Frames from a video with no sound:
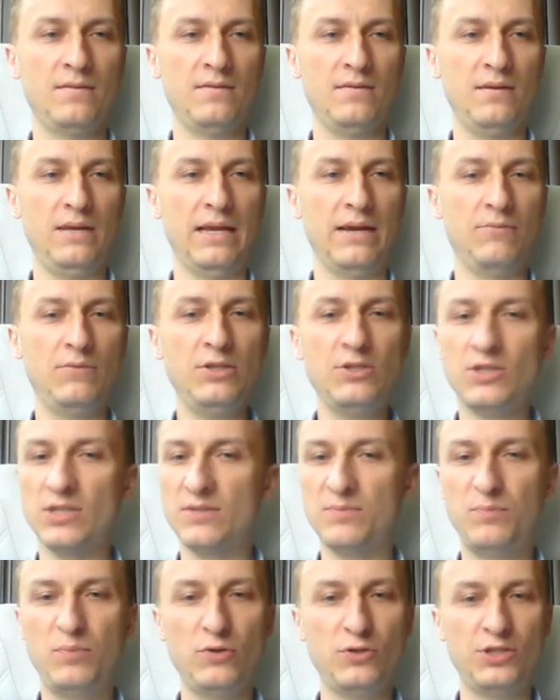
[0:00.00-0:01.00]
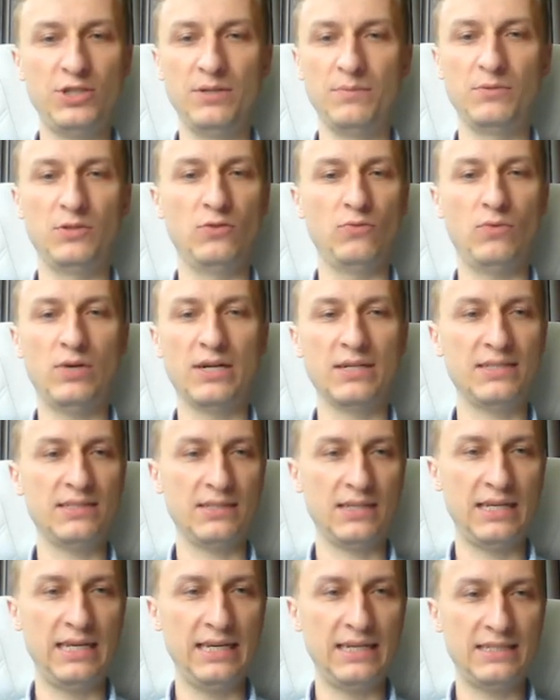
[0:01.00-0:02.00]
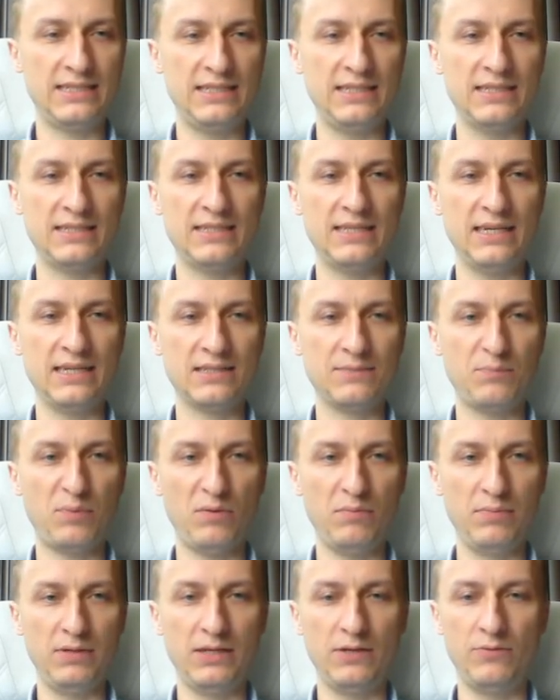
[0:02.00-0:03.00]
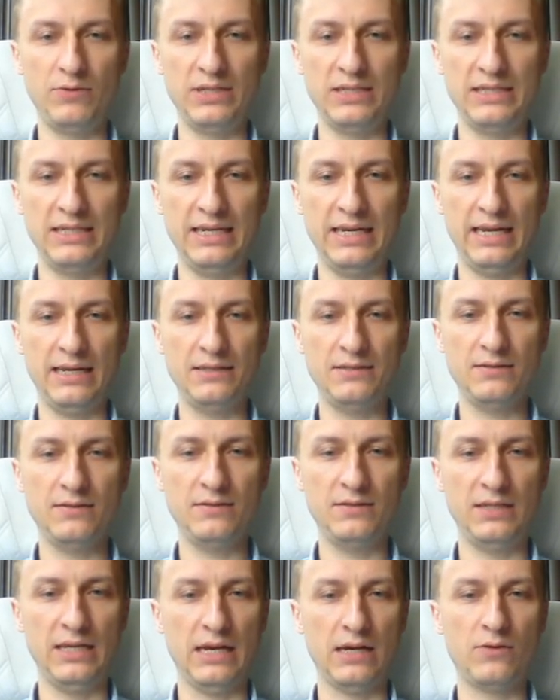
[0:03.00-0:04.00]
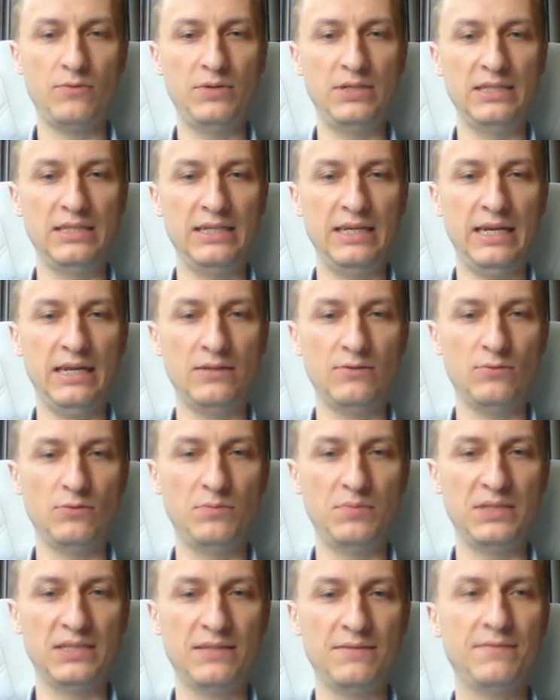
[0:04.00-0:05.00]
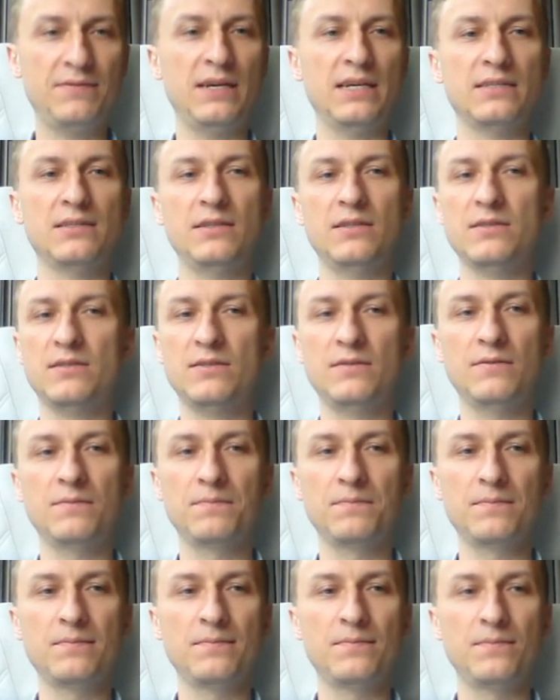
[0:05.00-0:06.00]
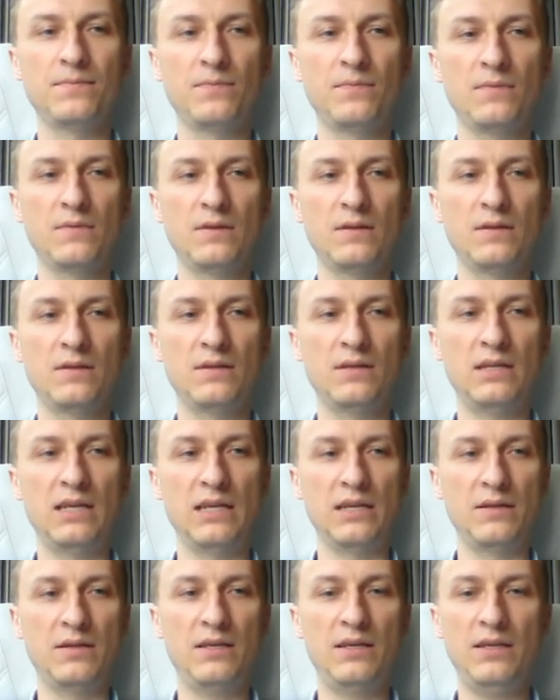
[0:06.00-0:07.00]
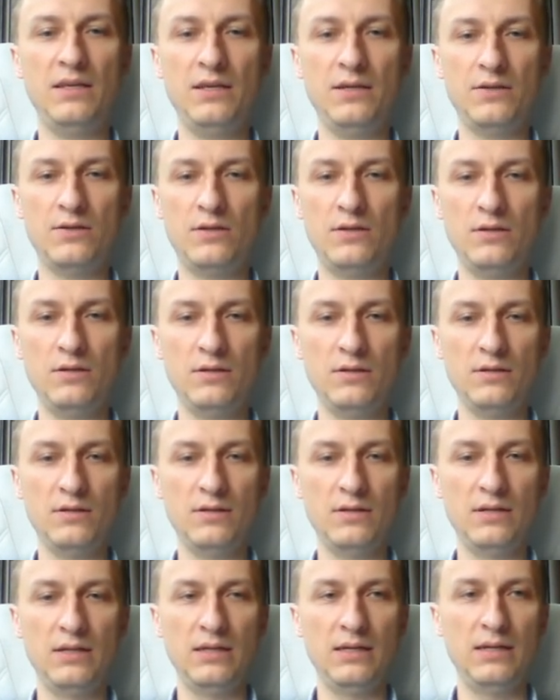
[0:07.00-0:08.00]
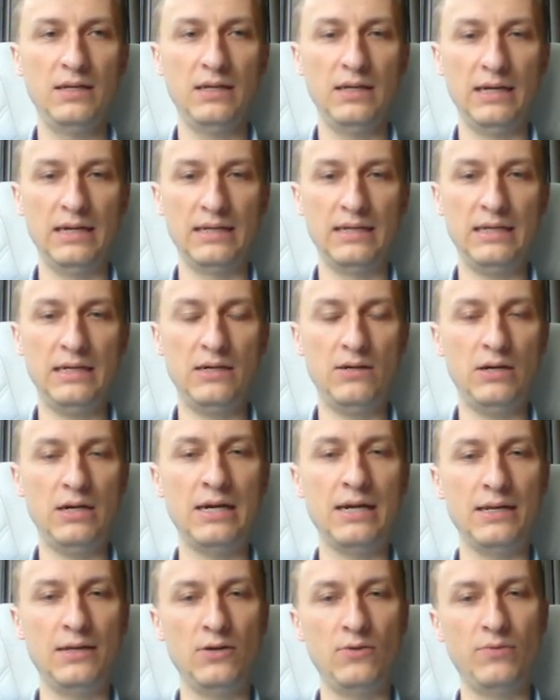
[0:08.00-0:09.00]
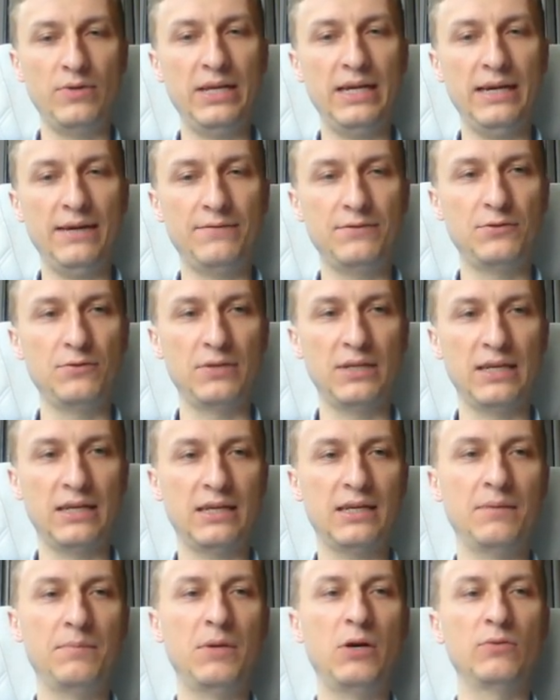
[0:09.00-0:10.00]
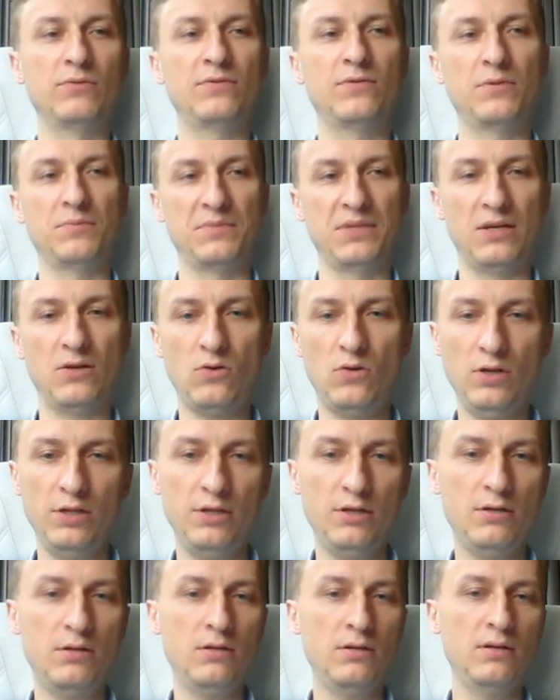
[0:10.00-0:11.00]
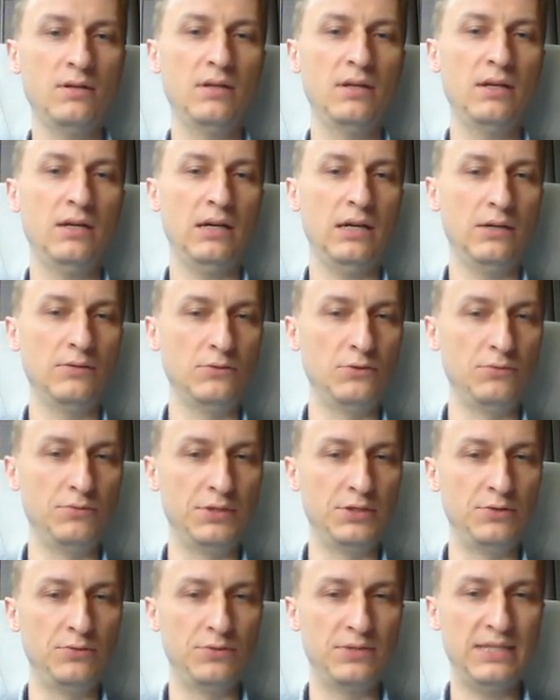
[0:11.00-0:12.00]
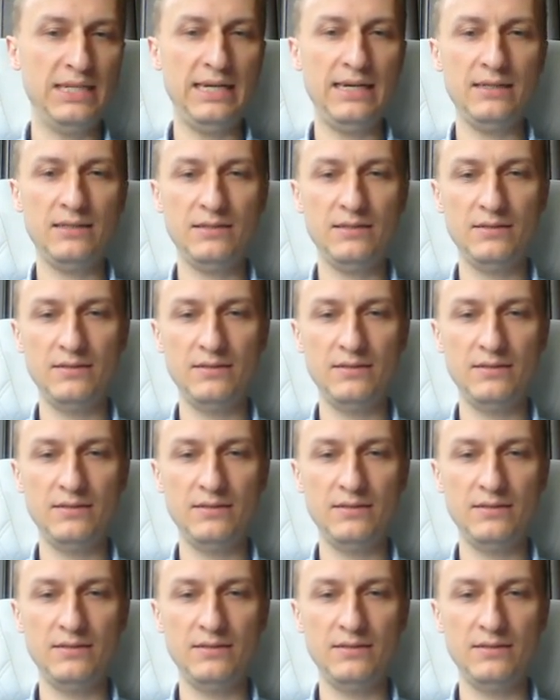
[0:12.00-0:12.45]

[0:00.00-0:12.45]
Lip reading: yeah, we just push him towards king c6, probably queen d8. Yeah, queen d8 would be the fastest. King here, and now we have to kick him out from the corner. How do we do that?